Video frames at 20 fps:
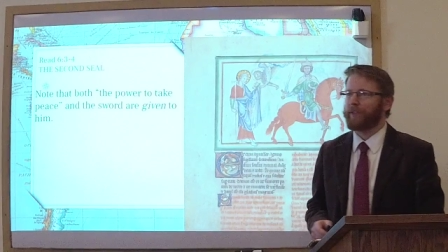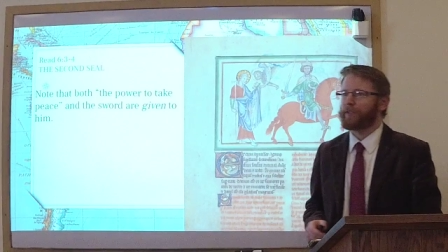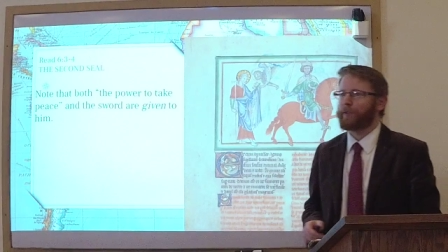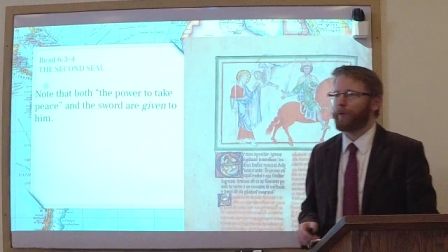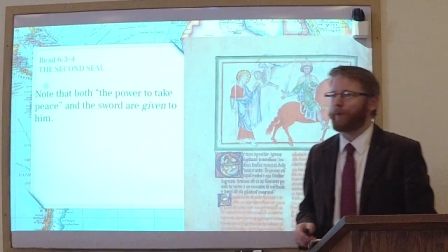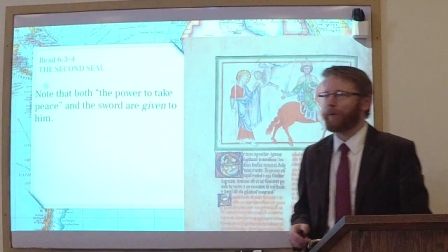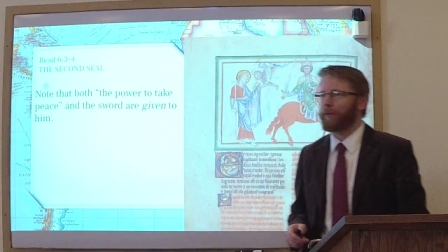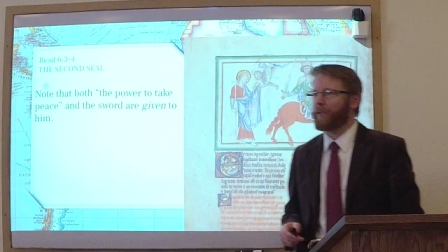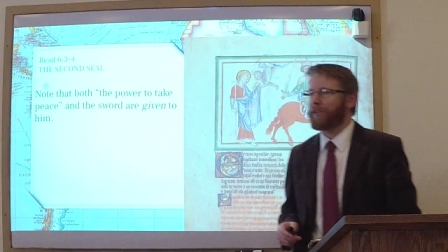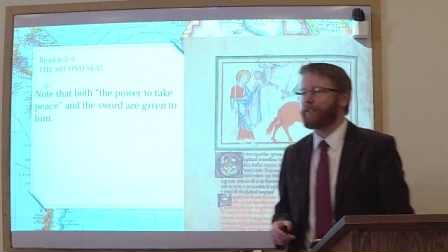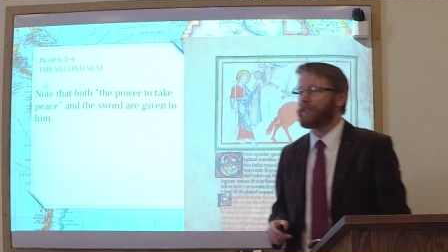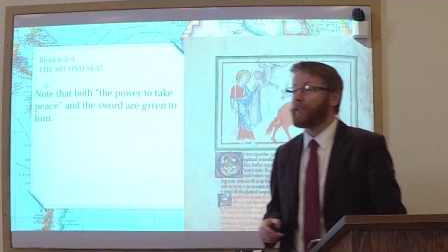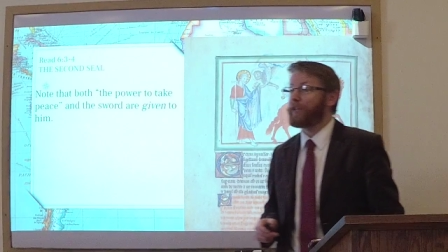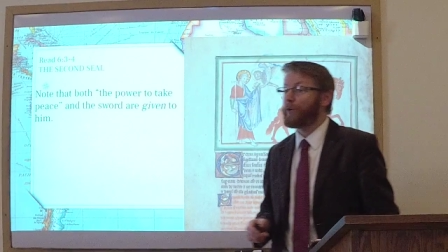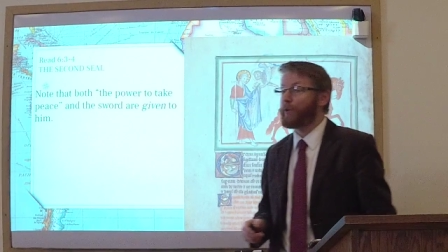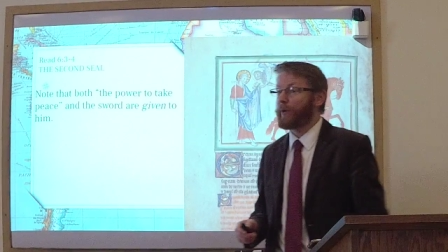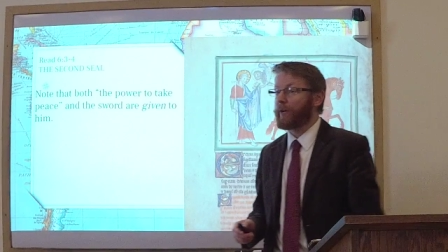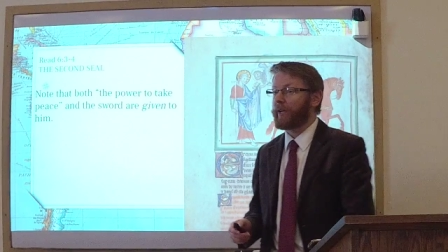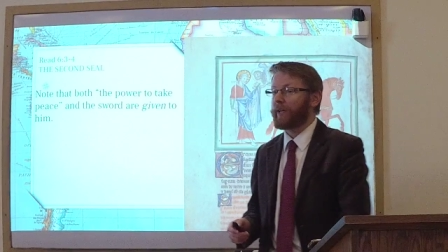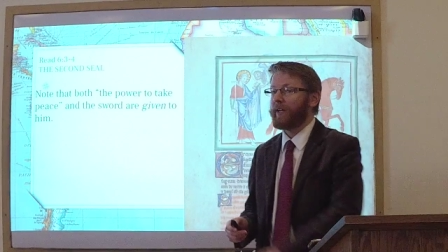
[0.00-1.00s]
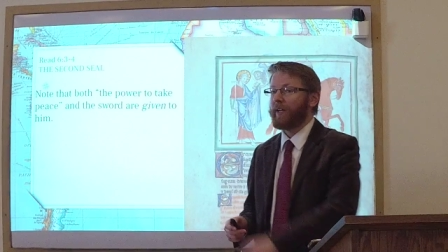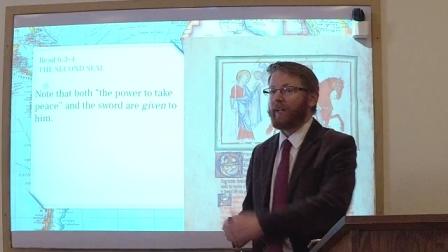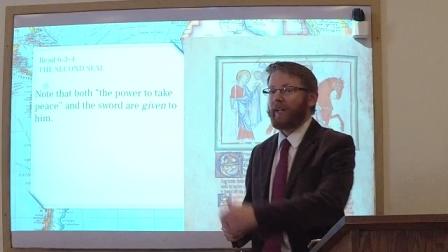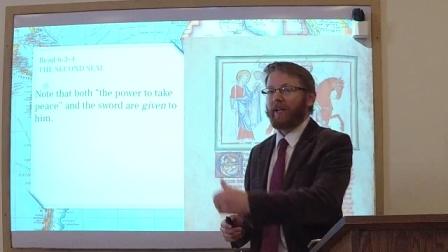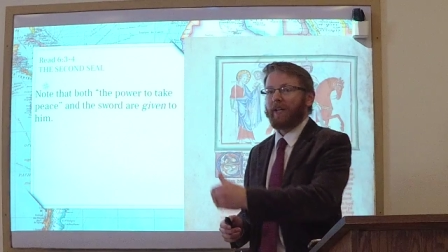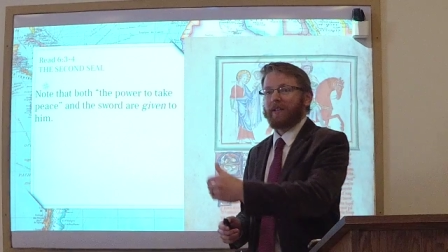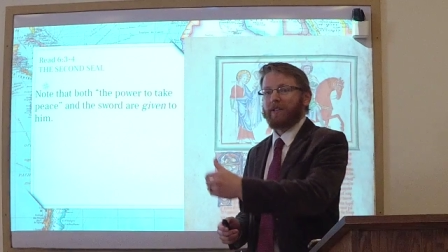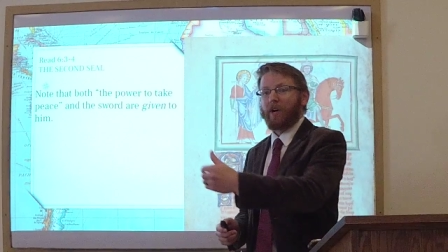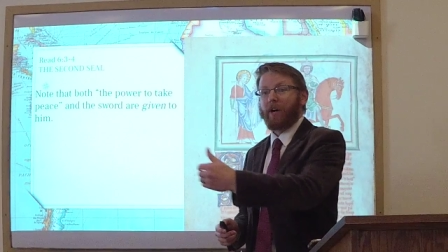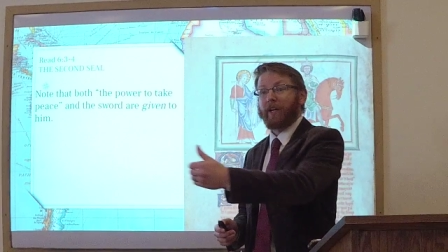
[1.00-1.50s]
So we're continuing
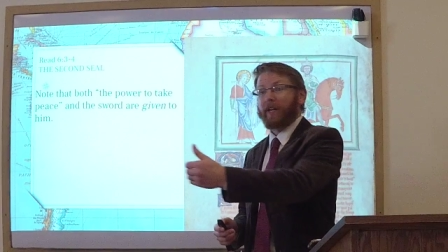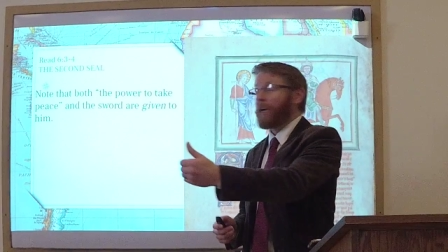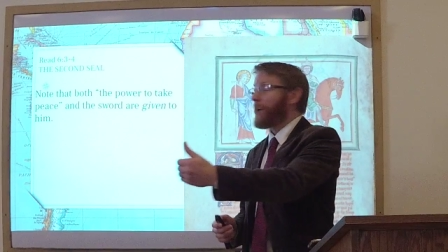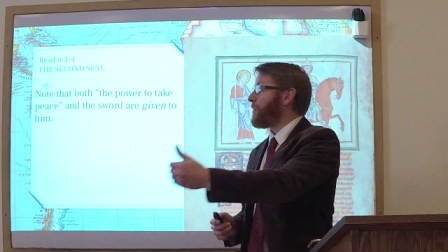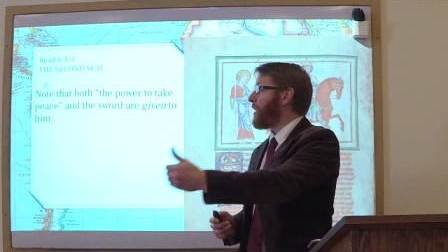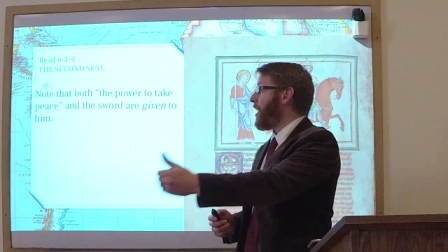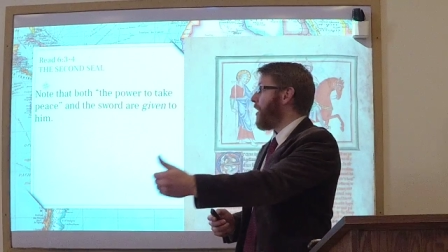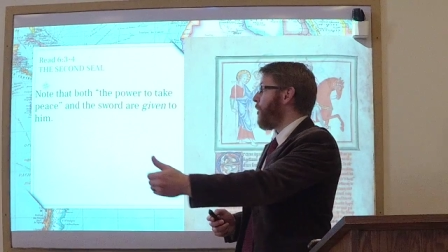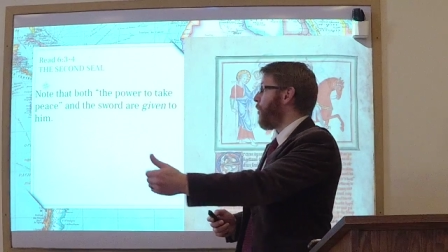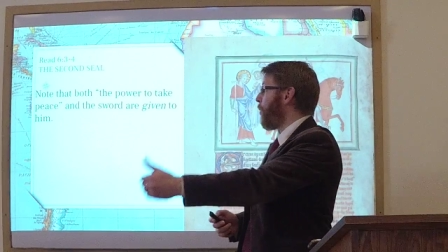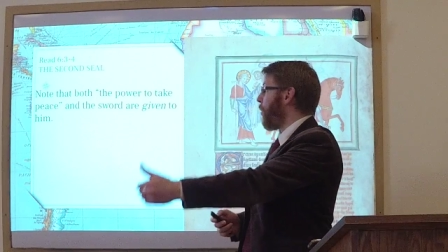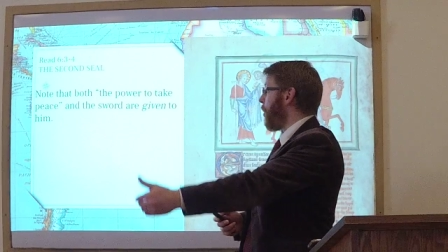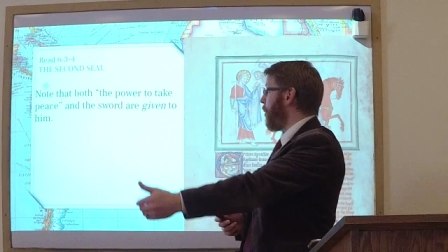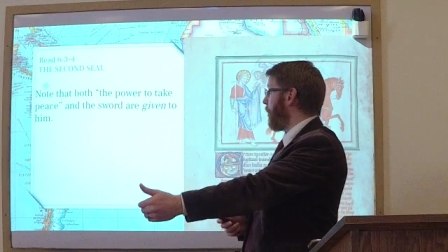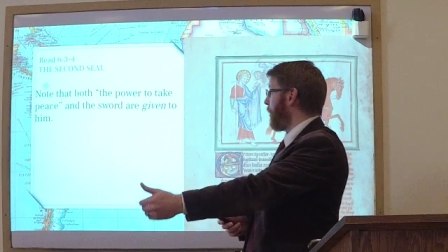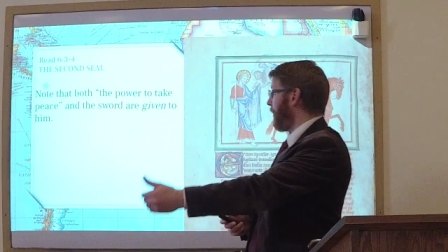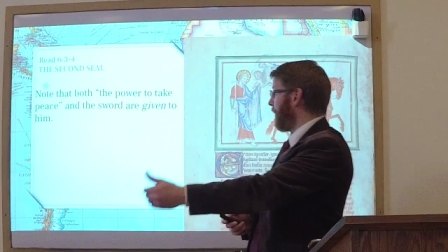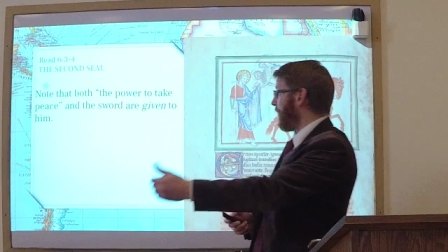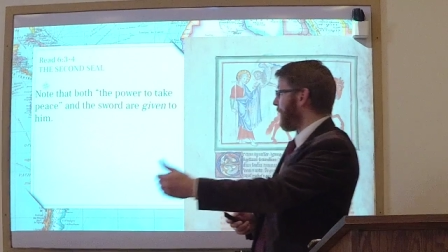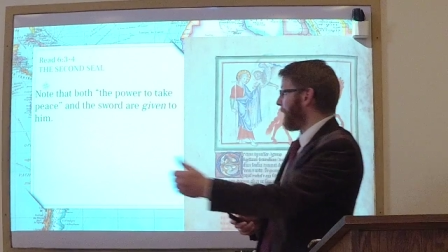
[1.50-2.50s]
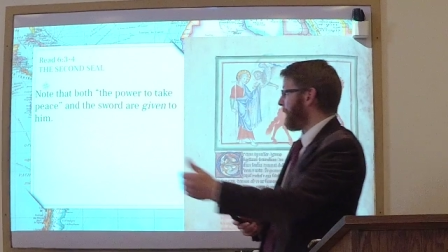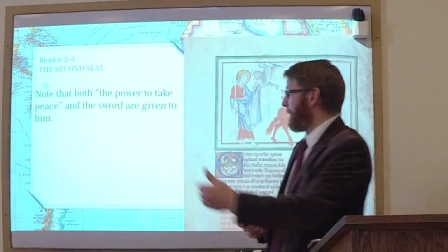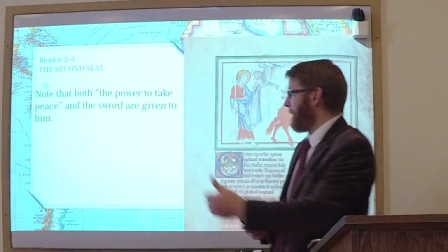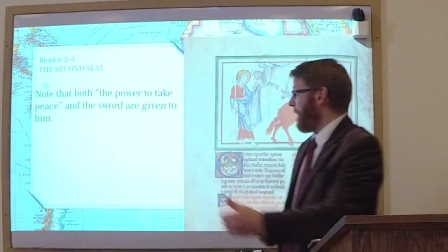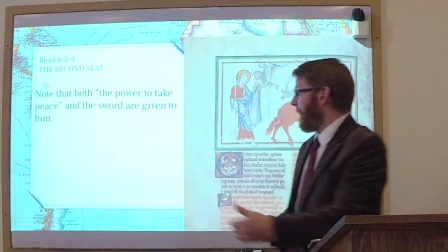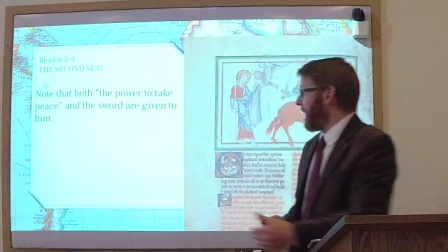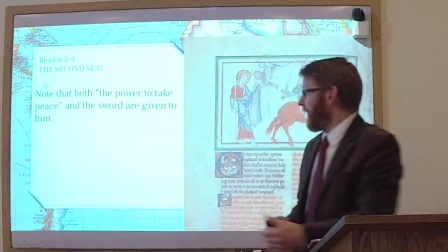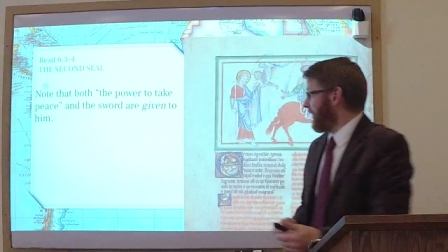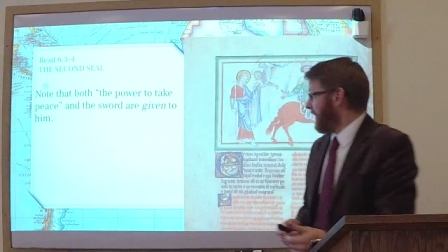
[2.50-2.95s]
talking about war.